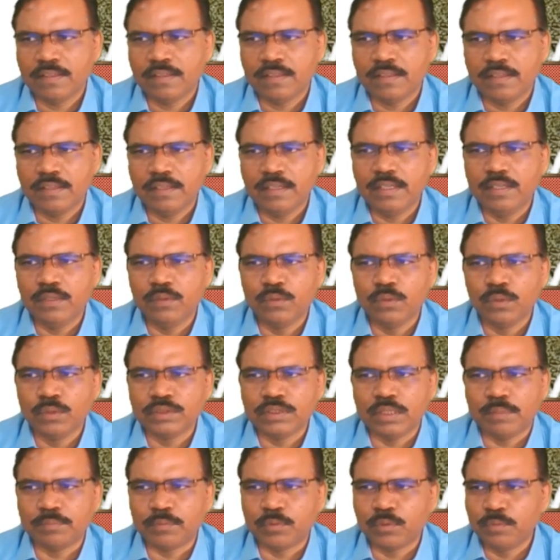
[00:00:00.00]
It goes
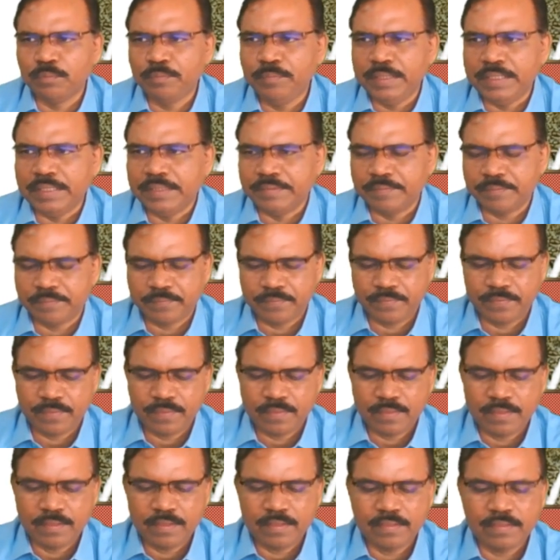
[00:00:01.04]
up to B.
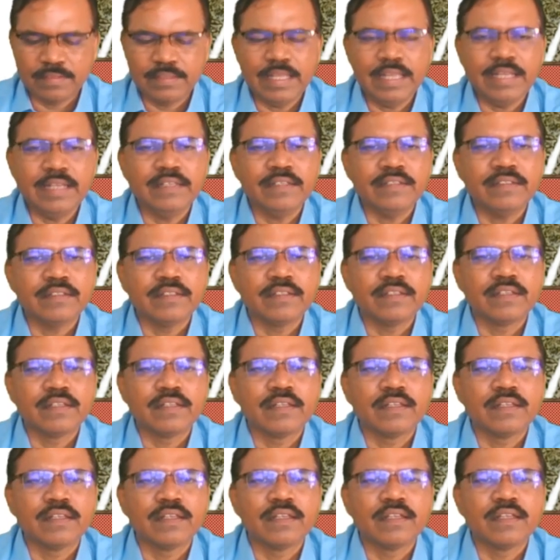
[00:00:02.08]
Then
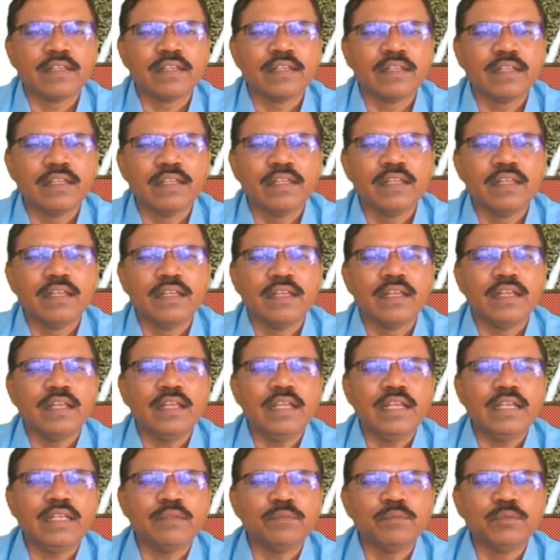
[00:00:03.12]

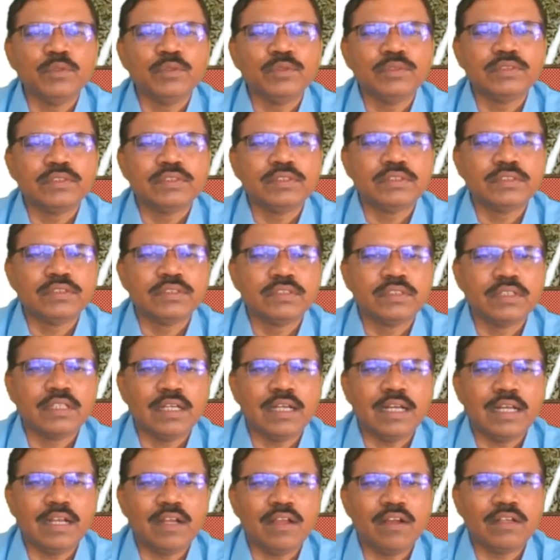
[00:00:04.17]
it moves
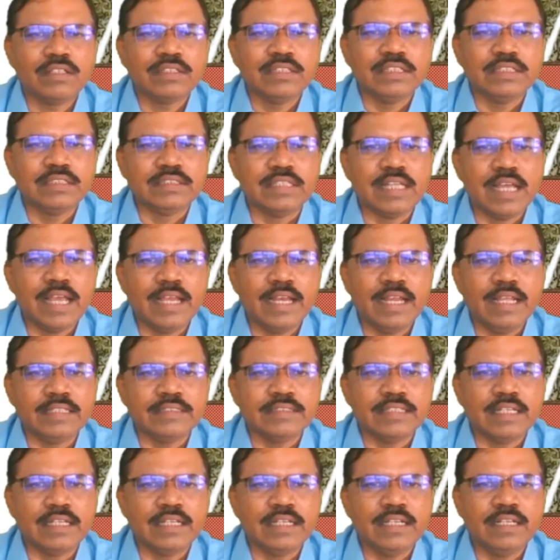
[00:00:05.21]
along this
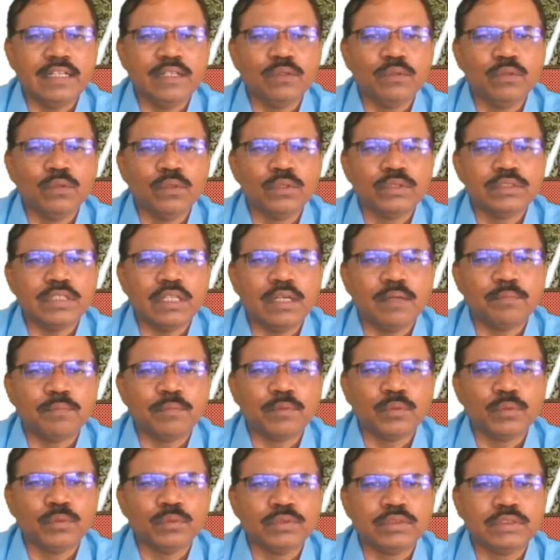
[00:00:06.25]
direction. It goes
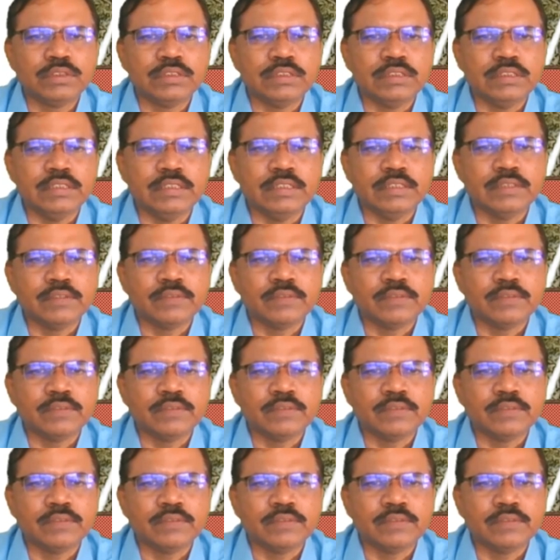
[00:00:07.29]
up to C.